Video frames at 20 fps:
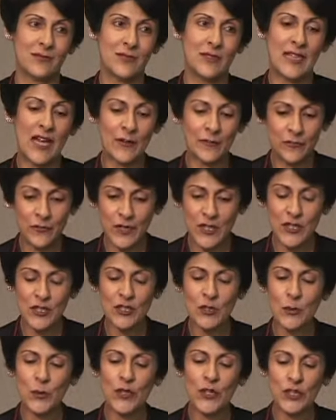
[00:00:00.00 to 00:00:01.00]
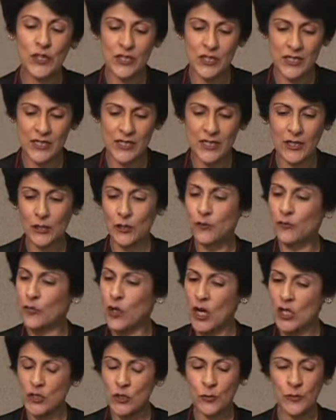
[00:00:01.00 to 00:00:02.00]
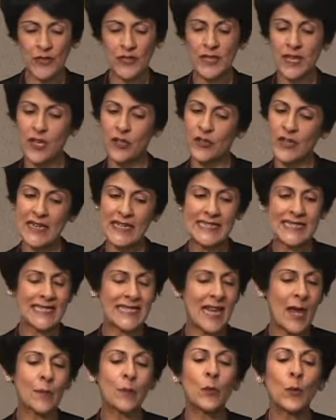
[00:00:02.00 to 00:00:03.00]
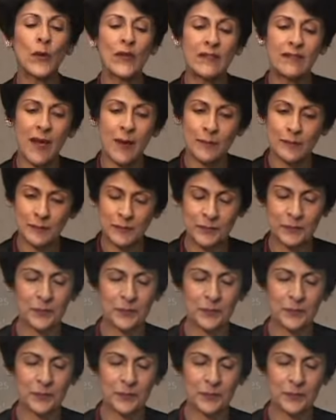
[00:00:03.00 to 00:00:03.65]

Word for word: that first two years, you've got to be there in step with them.